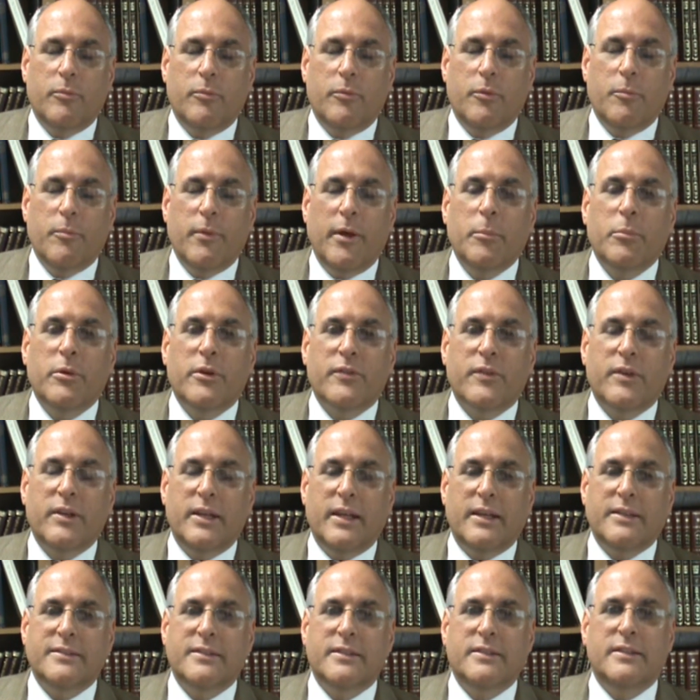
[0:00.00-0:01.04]
the member of
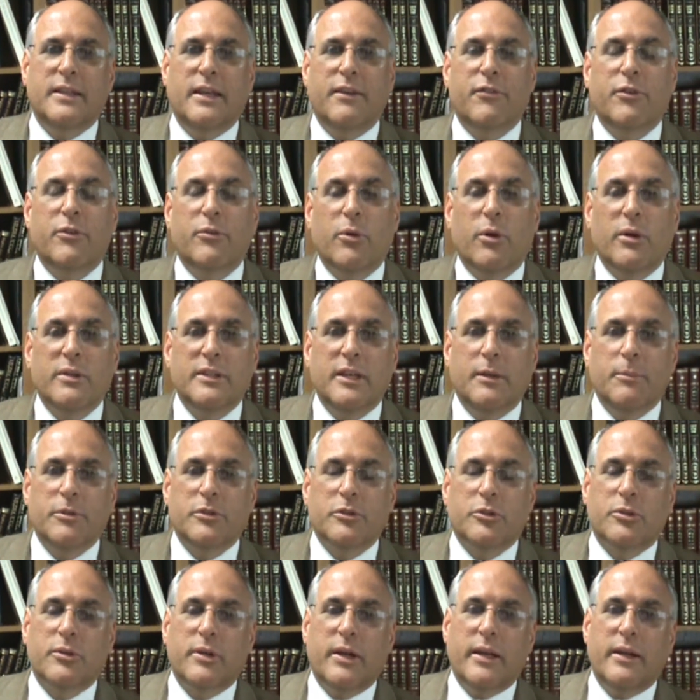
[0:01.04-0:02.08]
Knesset, David Rotem, has
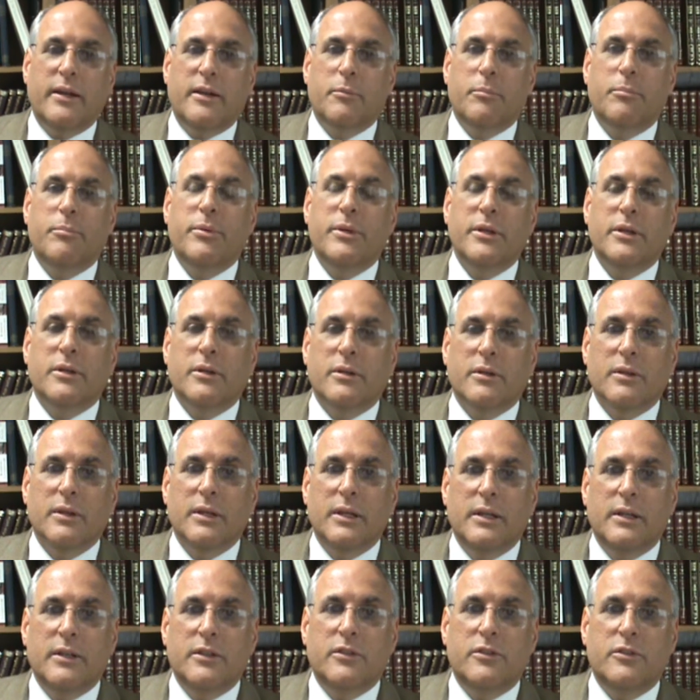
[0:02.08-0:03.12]
created a bill
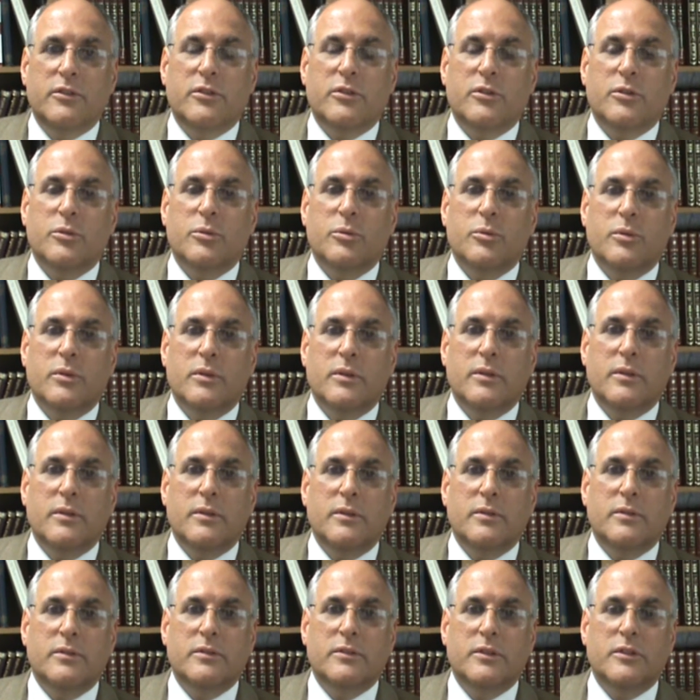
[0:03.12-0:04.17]
to
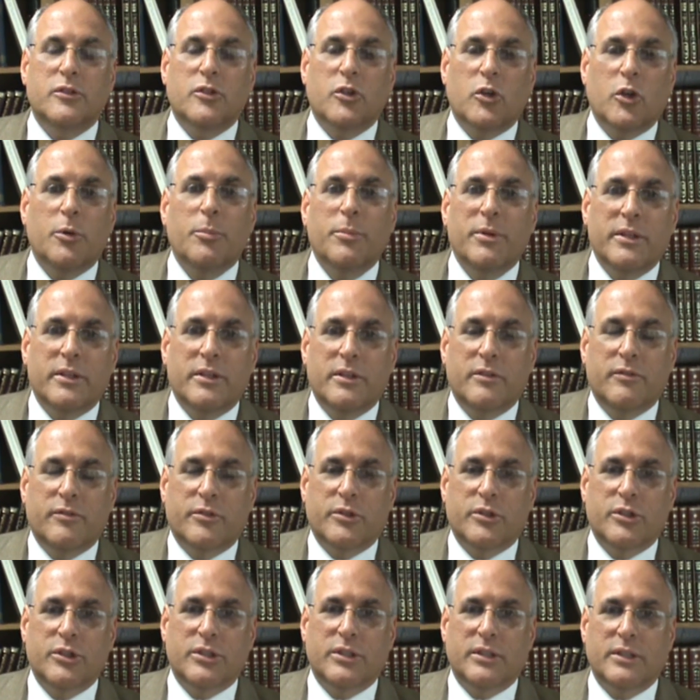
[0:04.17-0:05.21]
determine
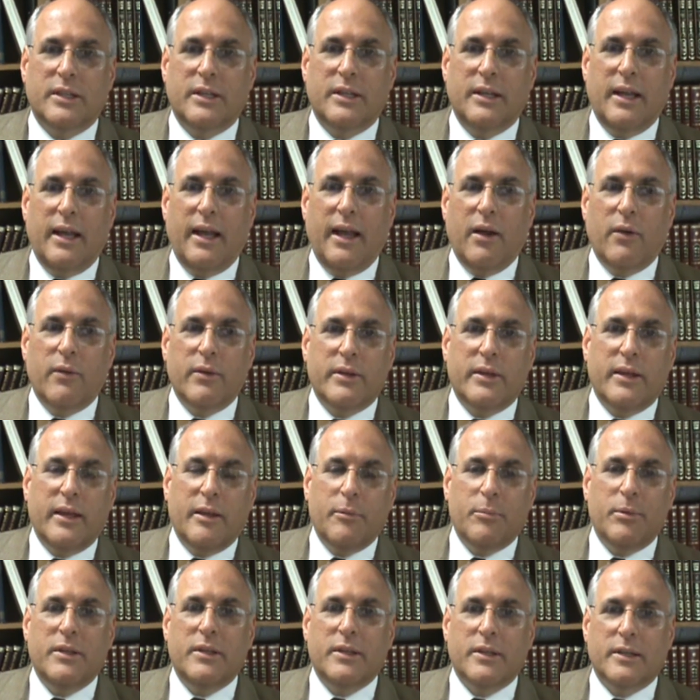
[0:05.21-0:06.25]
conversion and how it
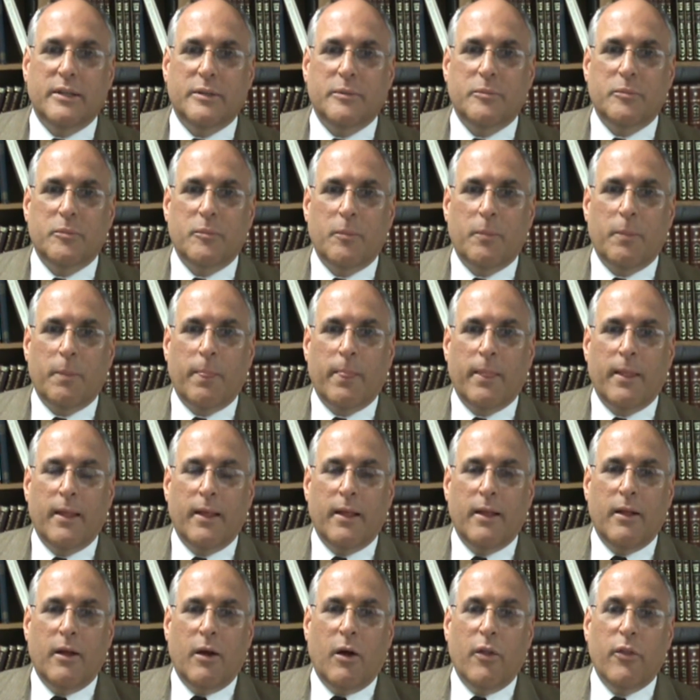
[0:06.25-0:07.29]
can be done.
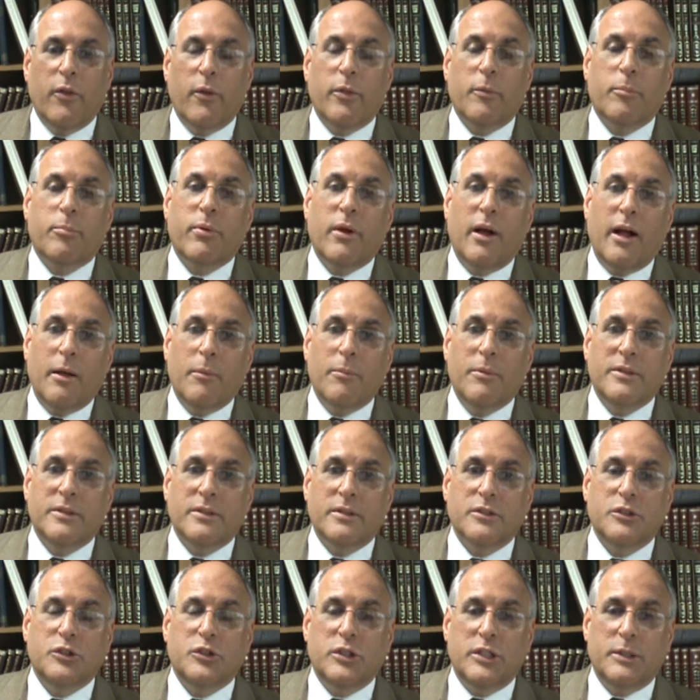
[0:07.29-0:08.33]
Although the problem is a
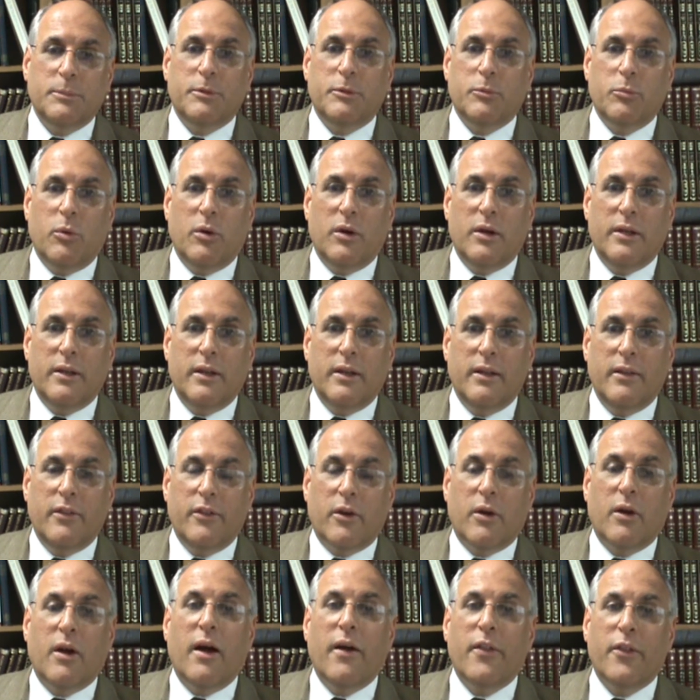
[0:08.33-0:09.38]
legitimate one,
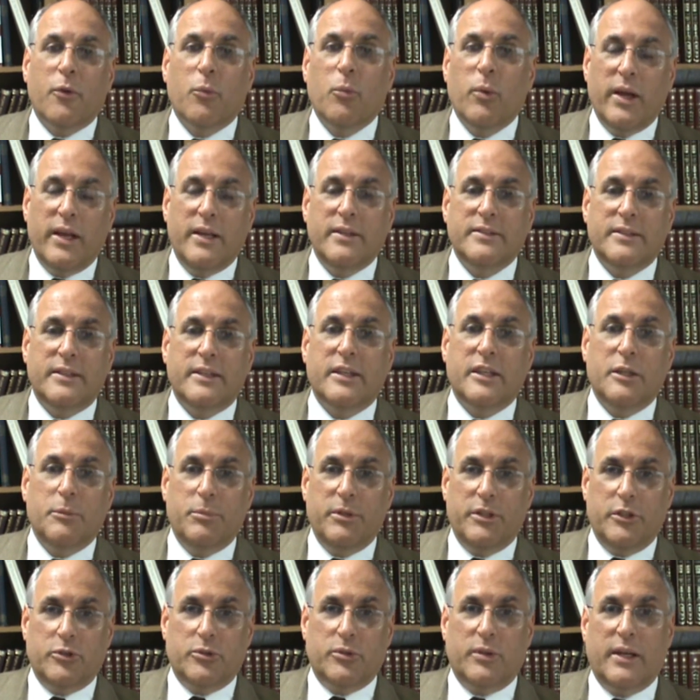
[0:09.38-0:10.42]
there are other ways that it can
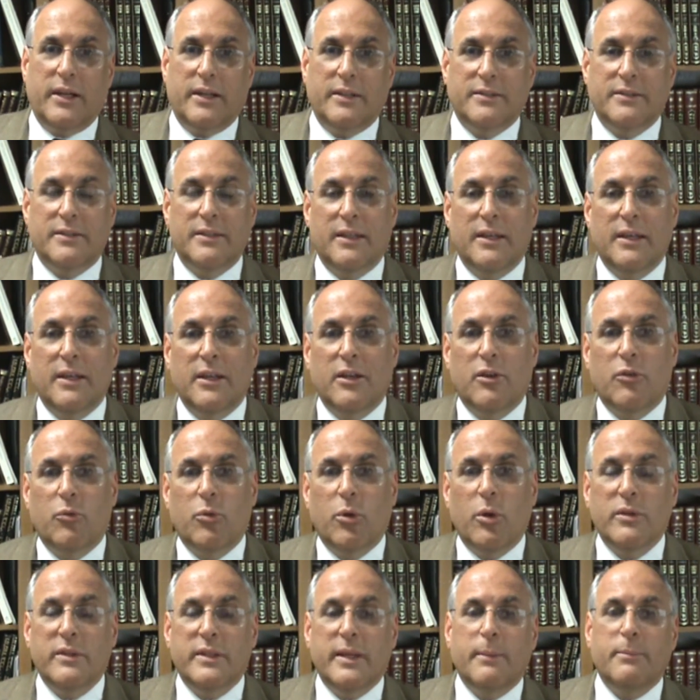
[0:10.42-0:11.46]
be addressed.
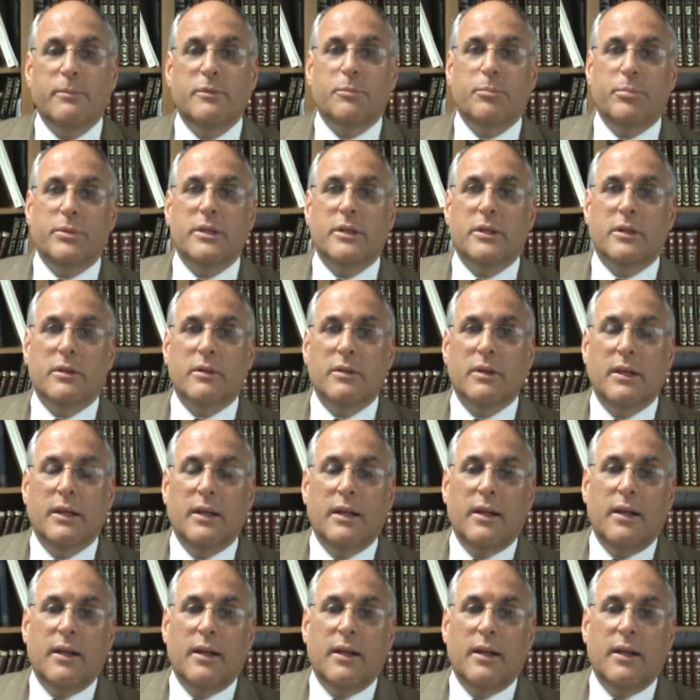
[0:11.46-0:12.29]
Rotem's bill